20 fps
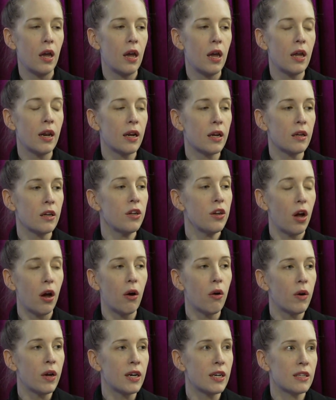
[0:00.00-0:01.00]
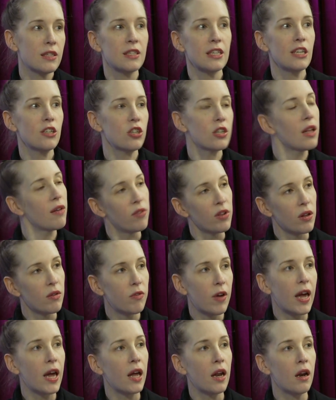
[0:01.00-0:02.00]
in an extinction level
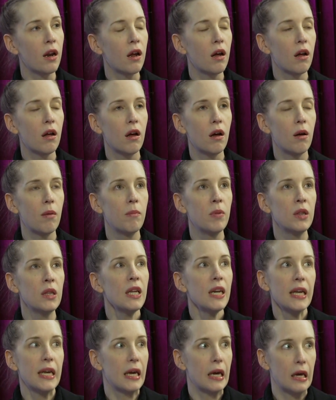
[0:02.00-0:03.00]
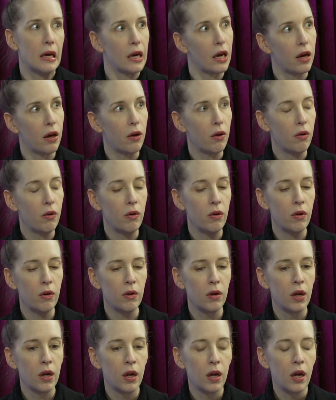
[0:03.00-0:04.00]
event millennia ago?
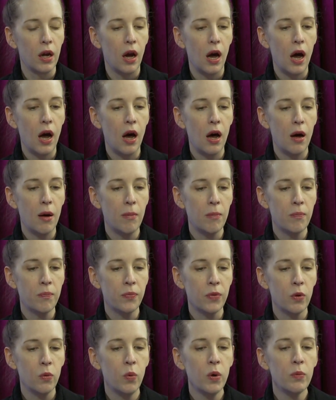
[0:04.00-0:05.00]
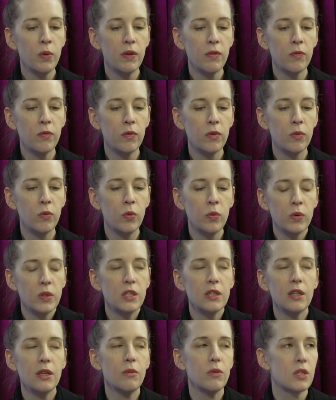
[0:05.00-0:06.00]
When we're
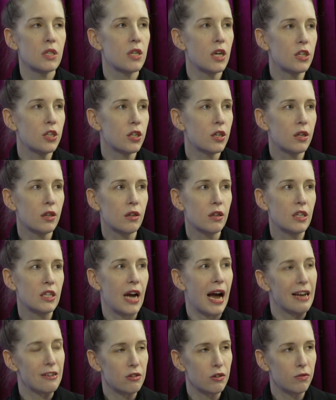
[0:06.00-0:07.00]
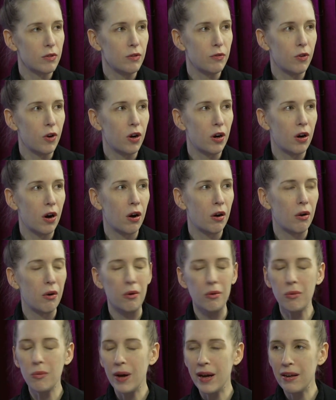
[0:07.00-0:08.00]
dealing with such a catastrophe for our
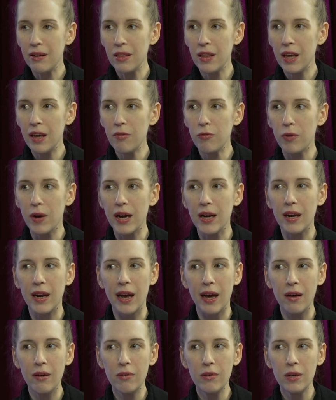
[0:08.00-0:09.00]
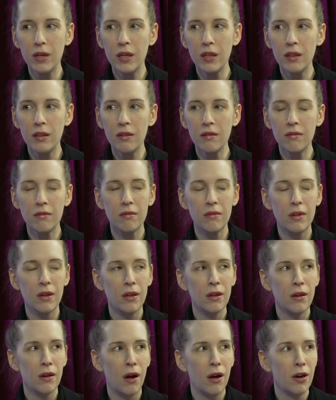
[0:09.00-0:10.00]
own wildlife right now
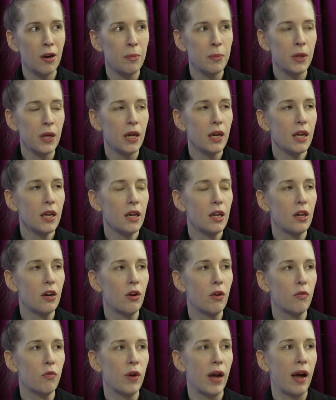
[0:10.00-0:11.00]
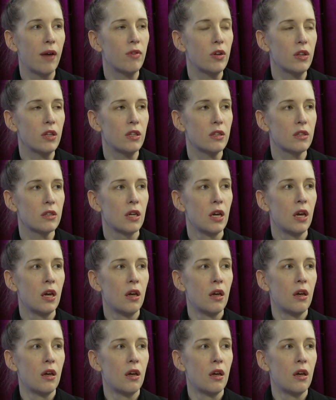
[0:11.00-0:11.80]
on our planet, if we have all these